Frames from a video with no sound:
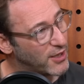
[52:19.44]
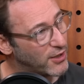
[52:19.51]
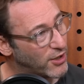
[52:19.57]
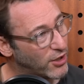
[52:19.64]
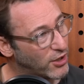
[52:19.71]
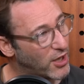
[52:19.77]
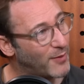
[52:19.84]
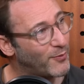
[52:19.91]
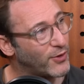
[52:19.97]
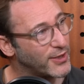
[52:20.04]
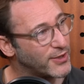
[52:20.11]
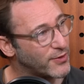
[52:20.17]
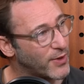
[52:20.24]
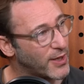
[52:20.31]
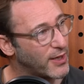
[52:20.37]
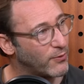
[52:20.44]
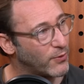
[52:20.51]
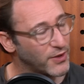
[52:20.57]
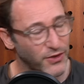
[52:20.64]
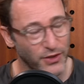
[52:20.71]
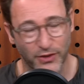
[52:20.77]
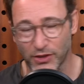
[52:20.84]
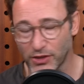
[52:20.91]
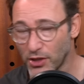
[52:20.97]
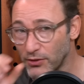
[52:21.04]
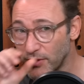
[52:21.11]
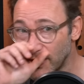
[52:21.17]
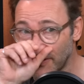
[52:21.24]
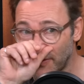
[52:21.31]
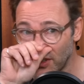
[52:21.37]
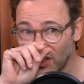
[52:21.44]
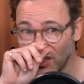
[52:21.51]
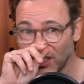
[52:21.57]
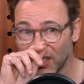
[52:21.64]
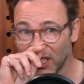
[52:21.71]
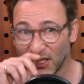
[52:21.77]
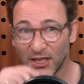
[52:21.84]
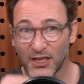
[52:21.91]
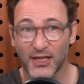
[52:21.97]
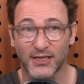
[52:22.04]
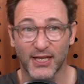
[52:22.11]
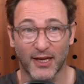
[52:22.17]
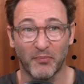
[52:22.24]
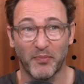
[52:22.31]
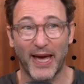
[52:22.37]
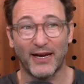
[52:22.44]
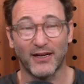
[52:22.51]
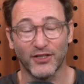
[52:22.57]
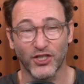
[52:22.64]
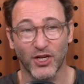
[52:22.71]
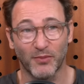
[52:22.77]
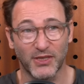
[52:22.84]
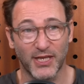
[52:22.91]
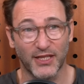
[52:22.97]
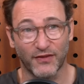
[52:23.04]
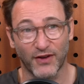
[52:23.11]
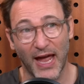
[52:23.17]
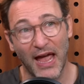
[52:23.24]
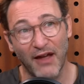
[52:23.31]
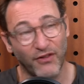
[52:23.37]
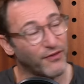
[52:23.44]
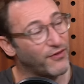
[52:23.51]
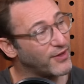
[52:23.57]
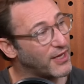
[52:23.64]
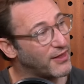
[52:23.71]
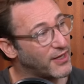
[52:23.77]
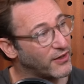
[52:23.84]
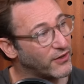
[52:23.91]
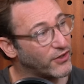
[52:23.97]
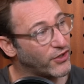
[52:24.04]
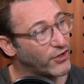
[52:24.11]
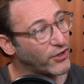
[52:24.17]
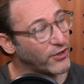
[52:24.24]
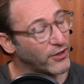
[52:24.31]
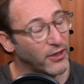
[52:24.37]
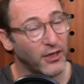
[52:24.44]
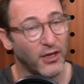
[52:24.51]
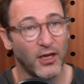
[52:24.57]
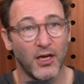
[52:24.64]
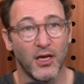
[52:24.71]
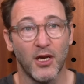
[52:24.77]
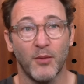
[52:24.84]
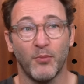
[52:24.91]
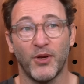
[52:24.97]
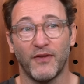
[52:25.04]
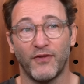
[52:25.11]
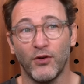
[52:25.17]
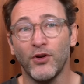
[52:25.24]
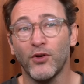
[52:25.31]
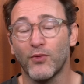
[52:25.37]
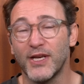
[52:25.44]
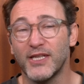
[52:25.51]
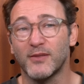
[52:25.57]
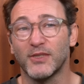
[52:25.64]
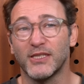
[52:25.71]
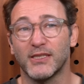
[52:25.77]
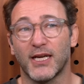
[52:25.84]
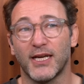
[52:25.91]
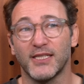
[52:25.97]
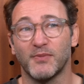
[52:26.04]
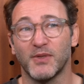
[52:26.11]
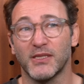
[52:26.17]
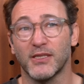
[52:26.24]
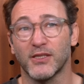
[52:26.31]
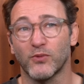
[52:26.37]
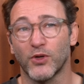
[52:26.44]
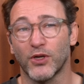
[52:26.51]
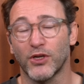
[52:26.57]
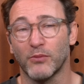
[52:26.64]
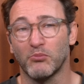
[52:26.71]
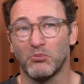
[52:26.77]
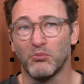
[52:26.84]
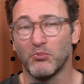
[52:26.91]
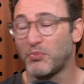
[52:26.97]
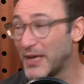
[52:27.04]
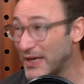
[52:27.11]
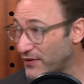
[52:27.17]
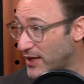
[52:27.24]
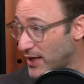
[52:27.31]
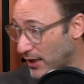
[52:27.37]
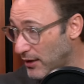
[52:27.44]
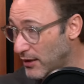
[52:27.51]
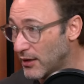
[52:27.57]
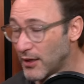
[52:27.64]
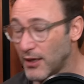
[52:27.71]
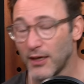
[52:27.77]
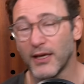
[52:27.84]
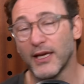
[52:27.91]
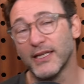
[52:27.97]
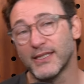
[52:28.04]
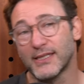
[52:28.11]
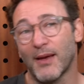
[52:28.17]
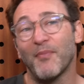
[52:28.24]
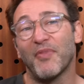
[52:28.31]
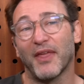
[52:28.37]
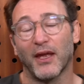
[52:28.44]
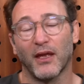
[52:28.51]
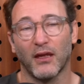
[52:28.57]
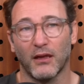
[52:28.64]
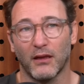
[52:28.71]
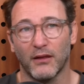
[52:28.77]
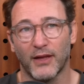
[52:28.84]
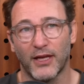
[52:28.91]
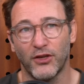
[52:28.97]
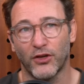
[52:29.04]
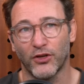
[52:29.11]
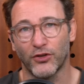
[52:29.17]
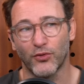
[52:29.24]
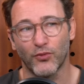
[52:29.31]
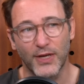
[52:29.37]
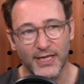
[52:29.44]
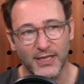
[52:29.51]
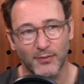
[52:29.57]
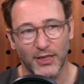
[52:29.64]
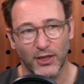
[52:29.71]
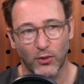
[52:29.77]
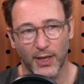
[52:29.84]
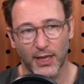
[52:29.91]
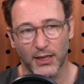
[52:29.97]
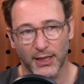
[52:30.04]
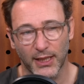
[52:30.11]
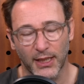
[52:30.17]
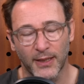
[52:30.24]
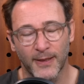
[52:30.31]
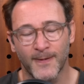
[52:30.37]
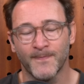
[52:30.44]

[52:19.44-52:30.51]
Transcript: conglomerates, right? Where it's just so difficult. It's like a battleship. It takes forever for the thing to turn. But if you're in a reasonably sized business where pivoting is something that you can do reasonably quickly,